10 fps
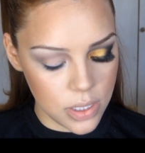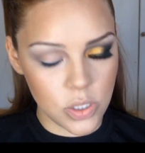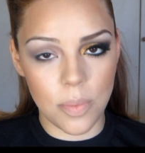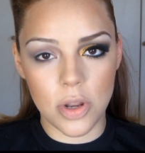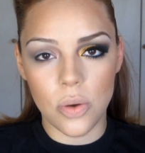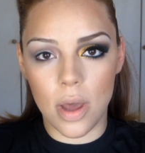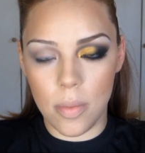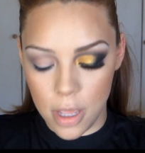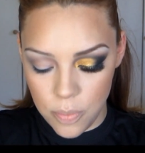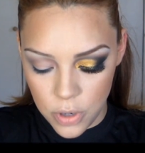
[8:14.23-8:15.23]
So I'm going to
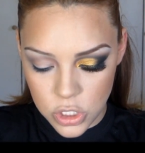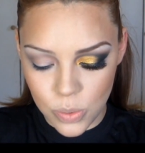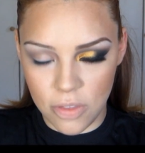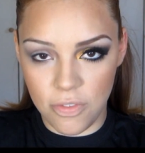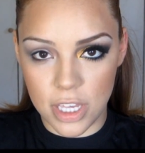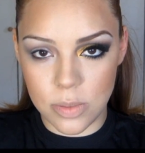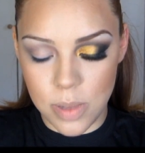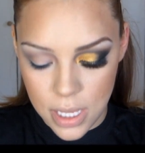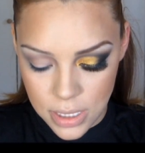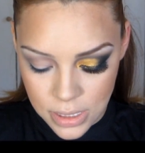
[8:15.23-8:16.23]
wet my brush with Fix
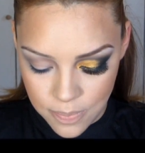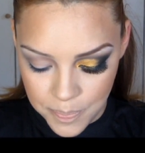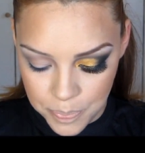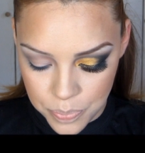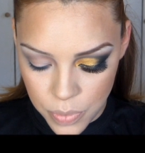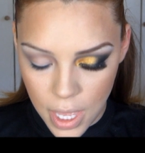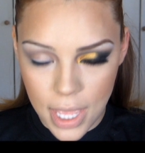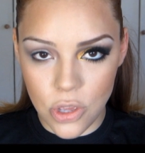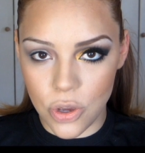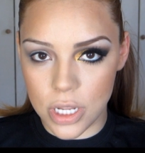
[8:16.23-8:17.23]
Plus,
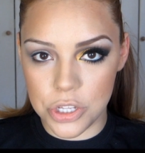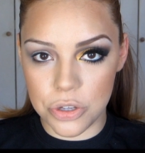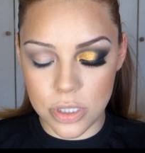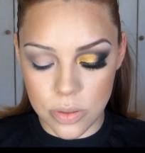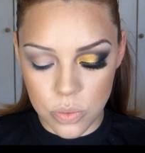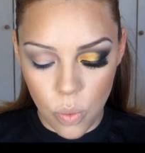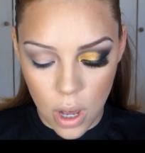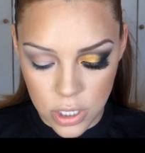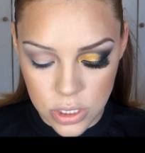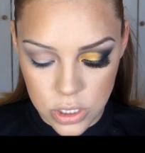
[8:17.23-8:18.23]
and you can use
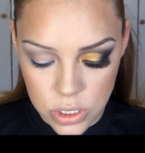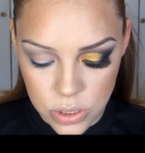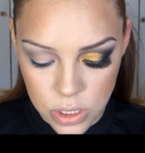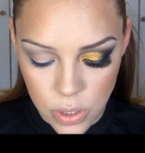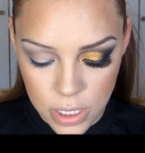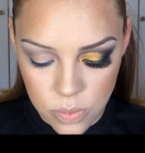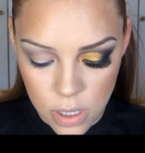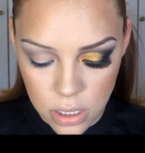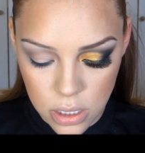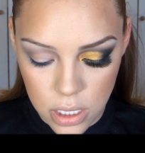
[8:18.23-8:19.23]
water to do so as
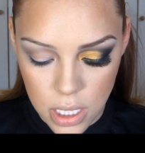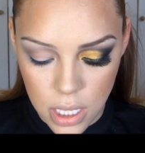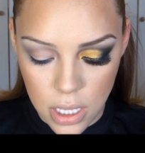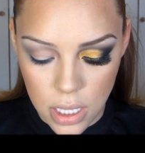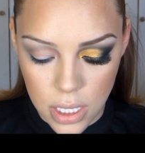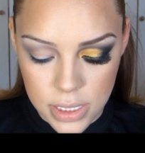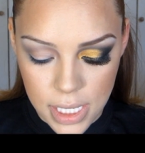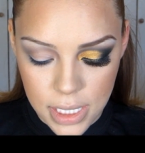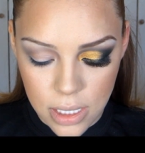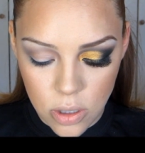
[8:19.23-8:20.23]
well.
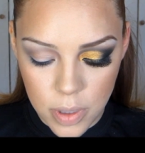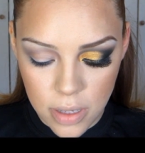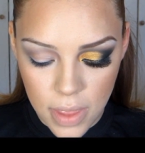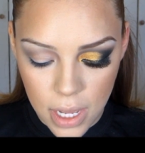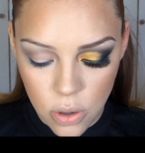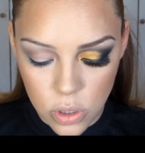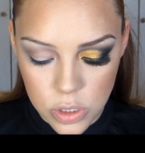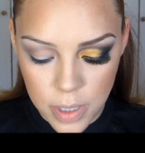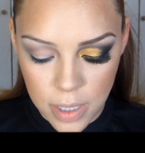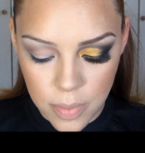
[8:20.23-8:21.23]
Take a little bit of that
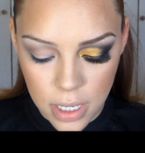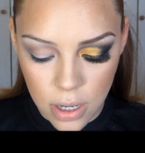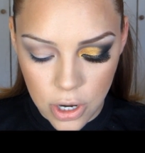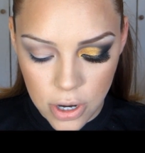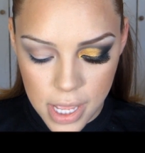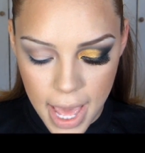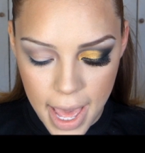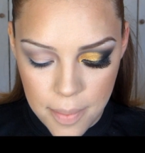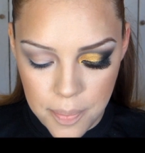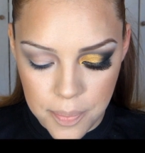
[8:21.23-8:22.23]
gold pigment on your
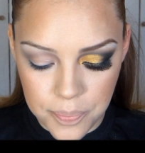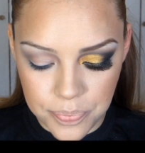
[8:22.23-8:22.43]
cap